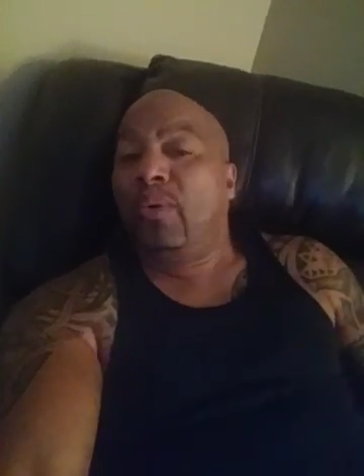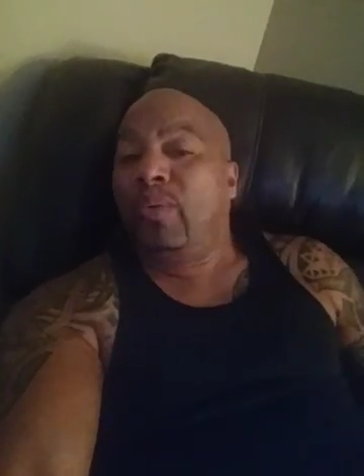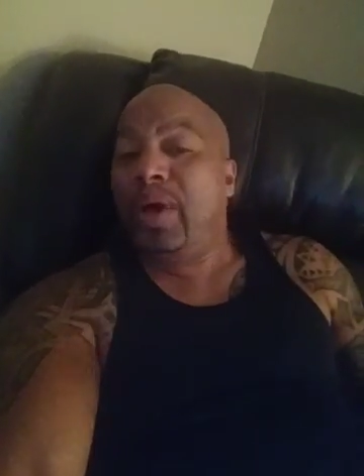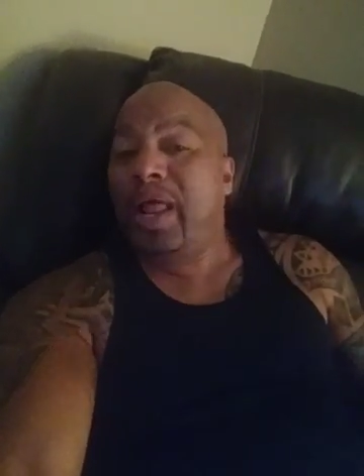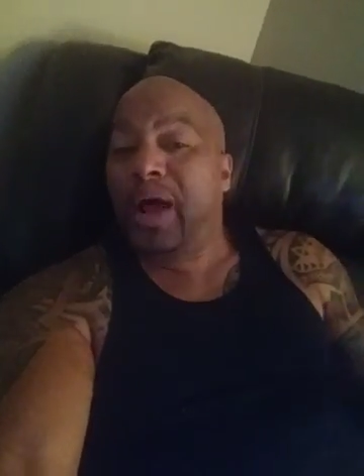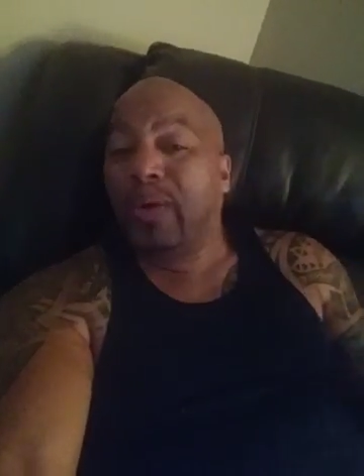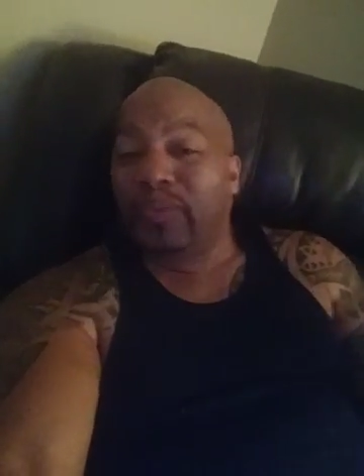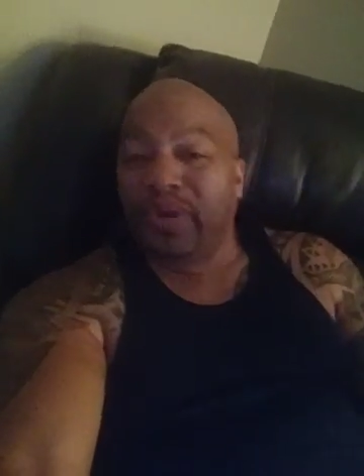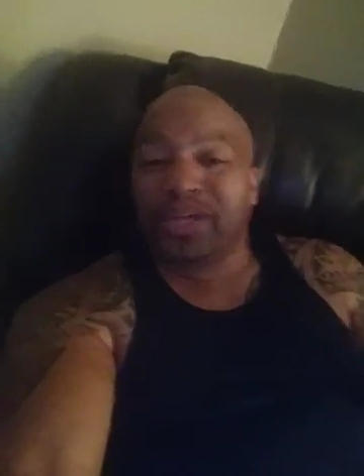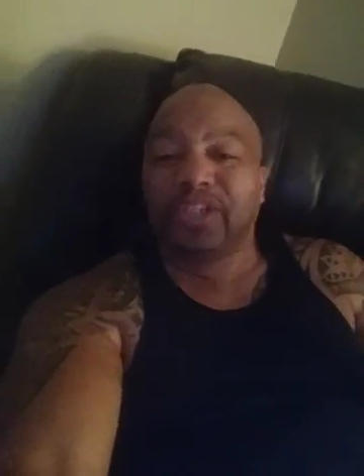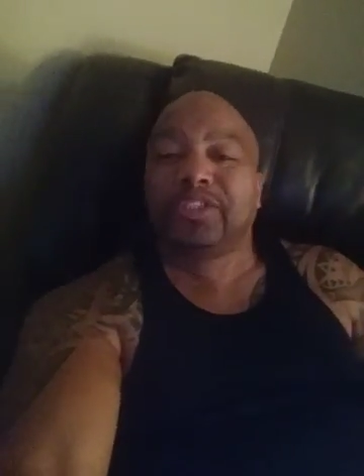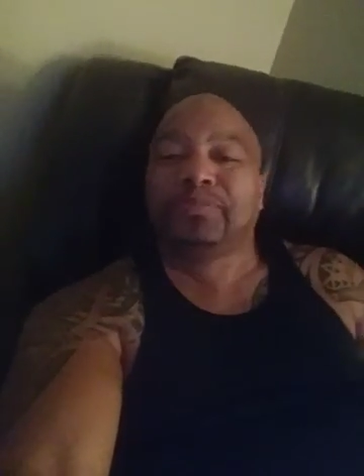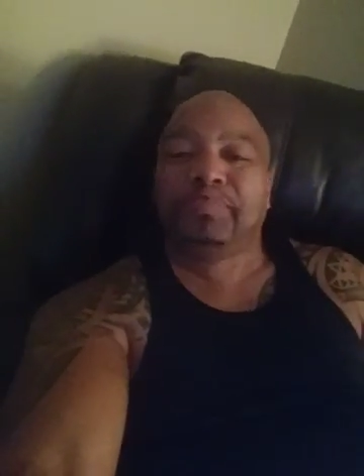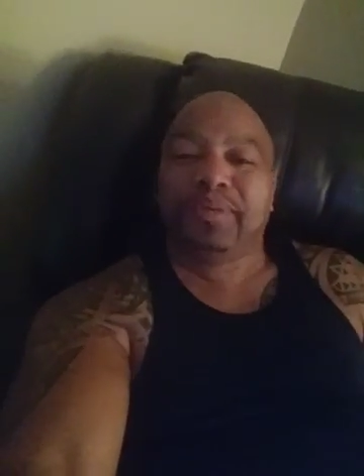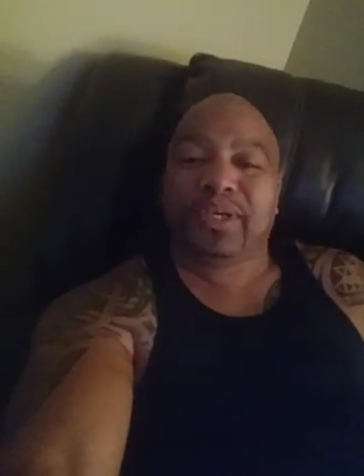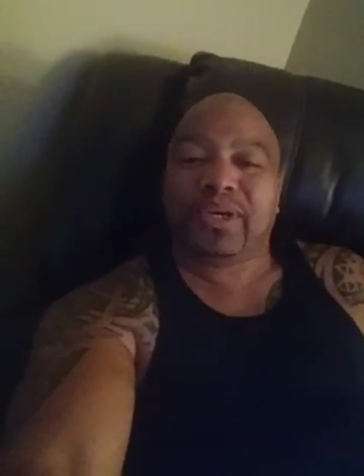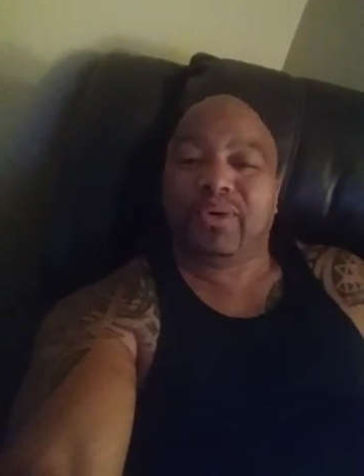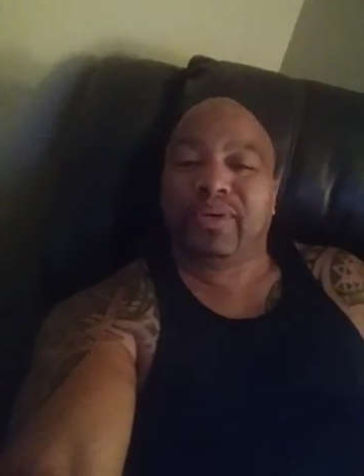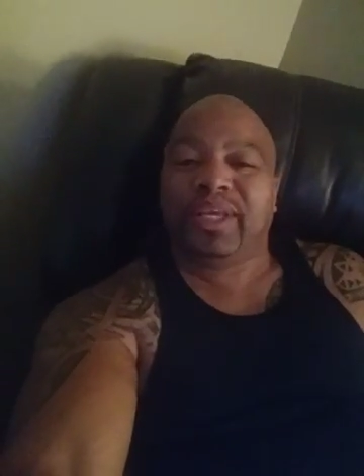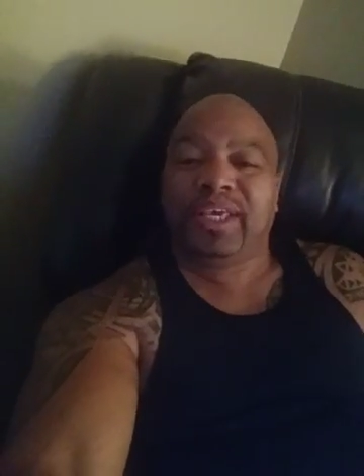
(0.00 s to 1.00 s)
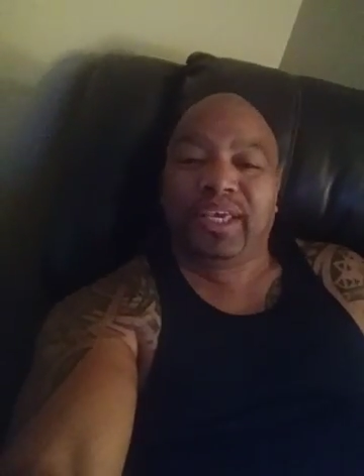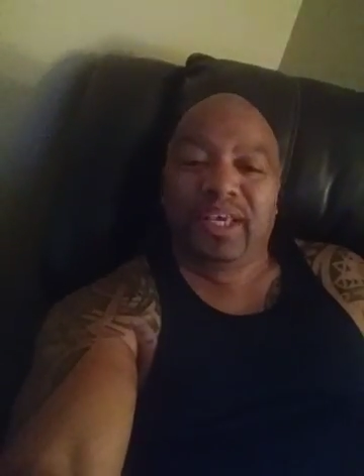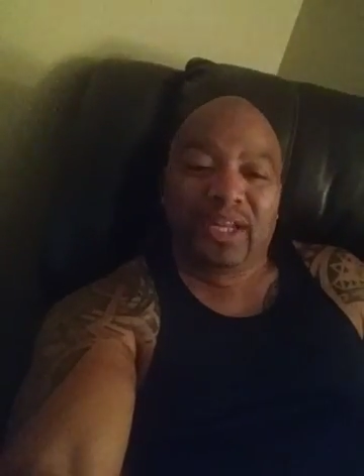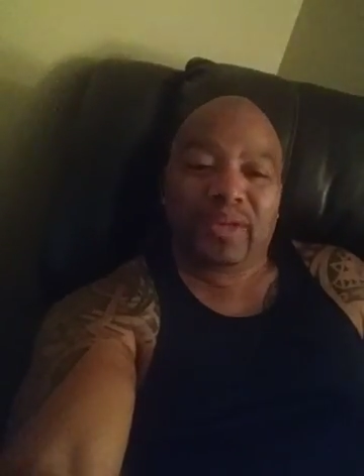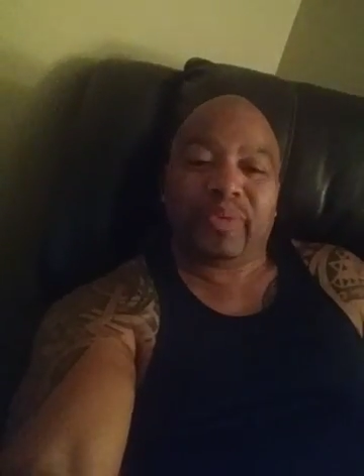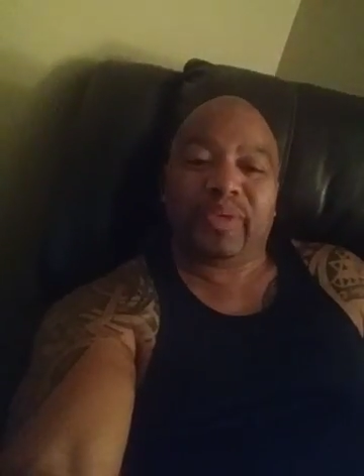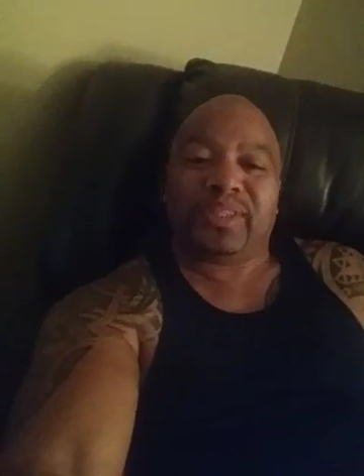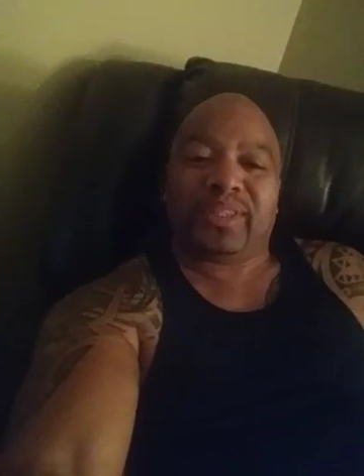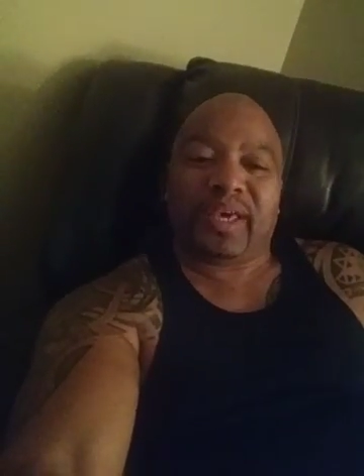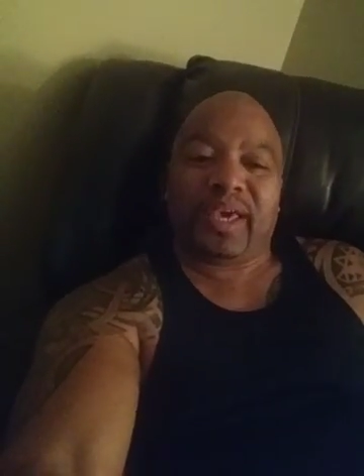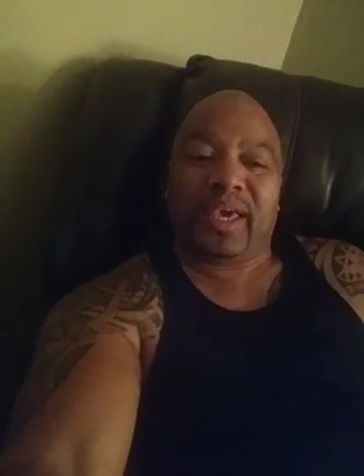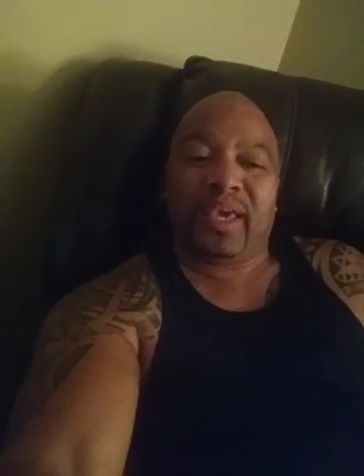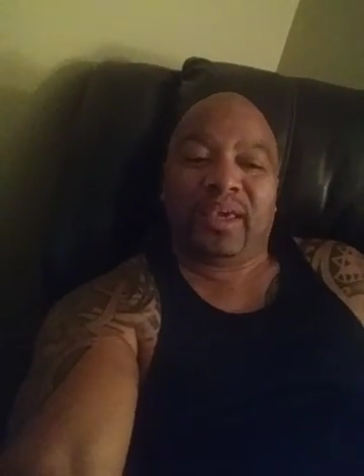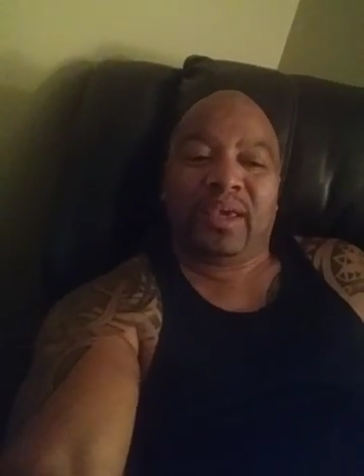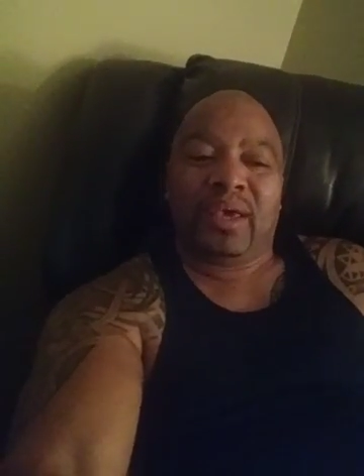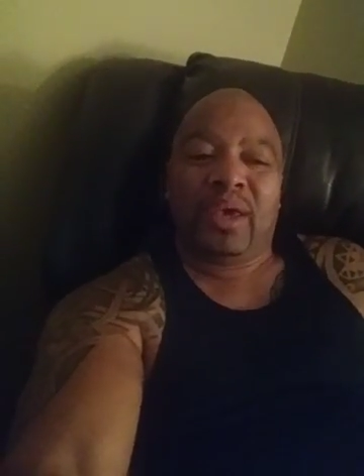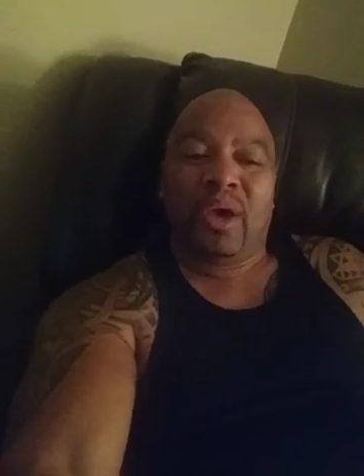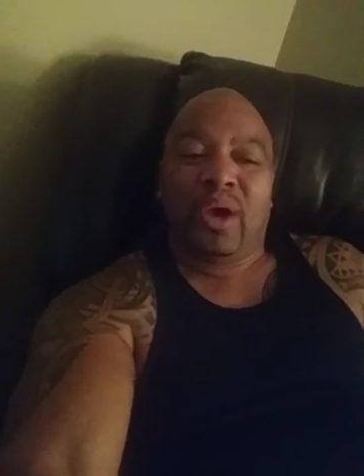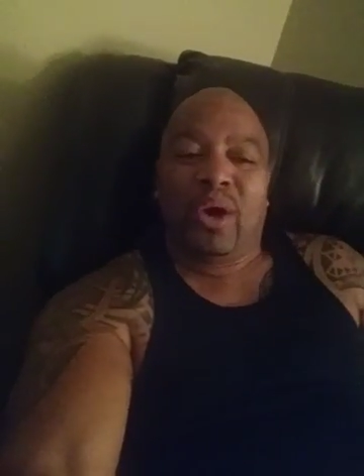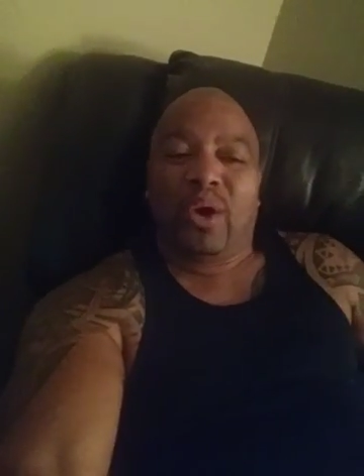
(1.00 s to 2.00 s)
Well, I will speak on the Hillary thing.